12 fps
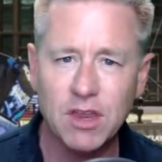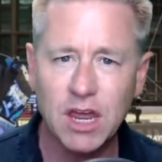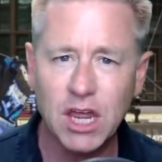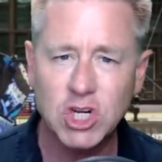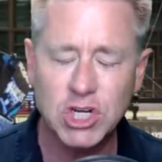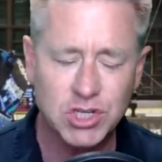in the
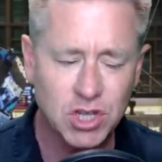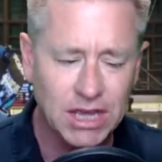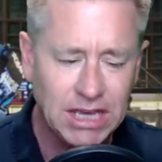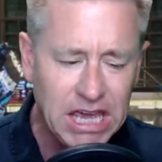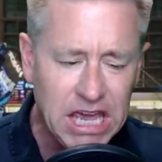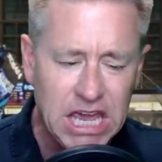day. She's
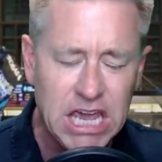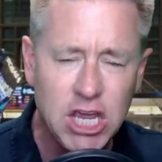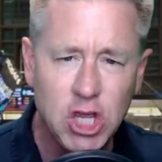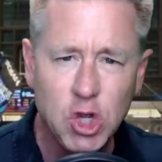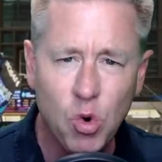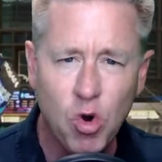like,
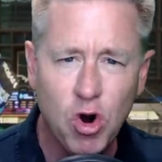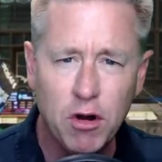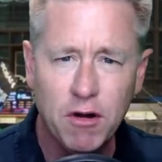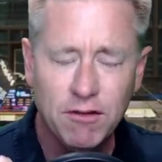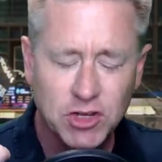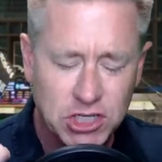eat
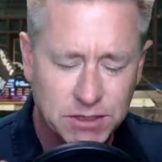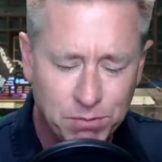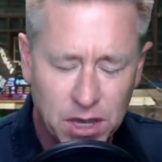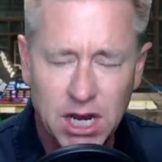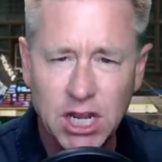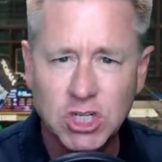your
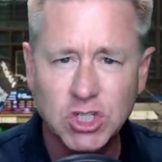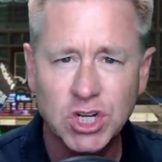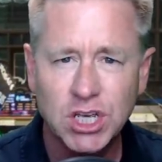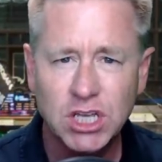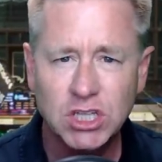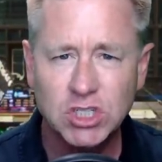
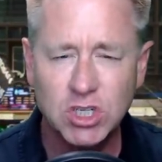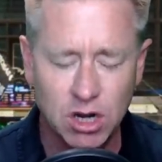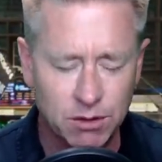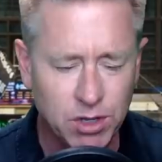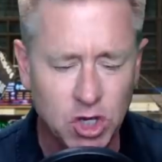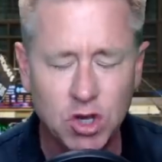spinach. It's
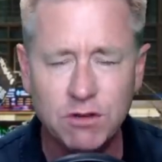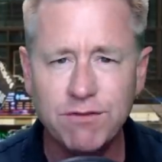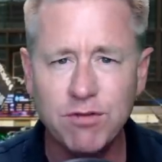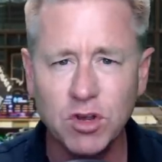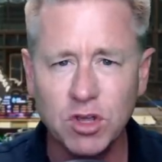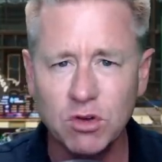going to be good
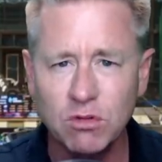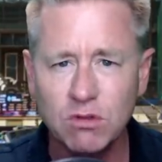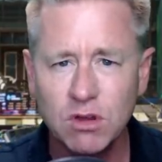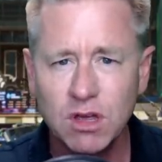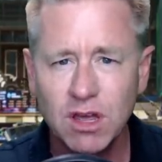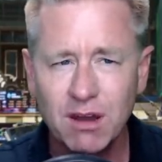for you.
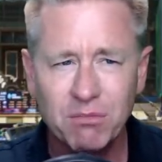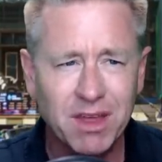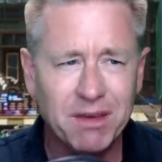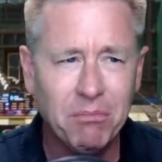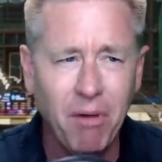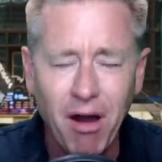I'm
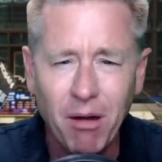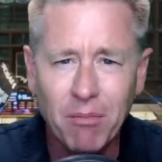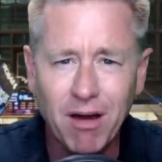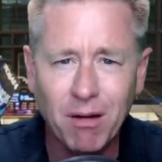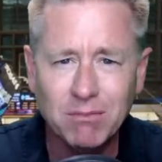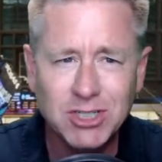like,
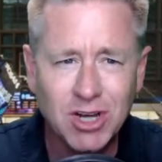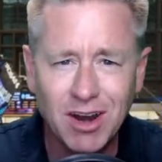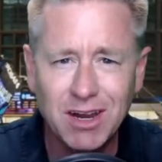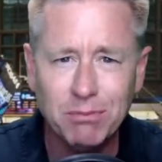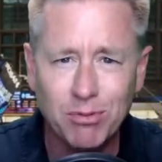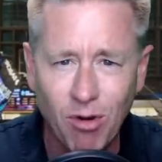Mom, I'm
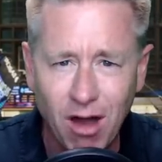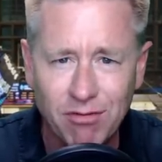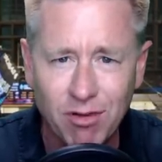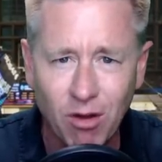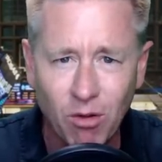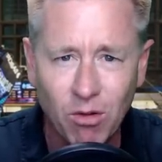Johnny
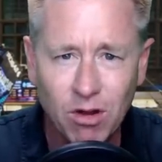Bravo.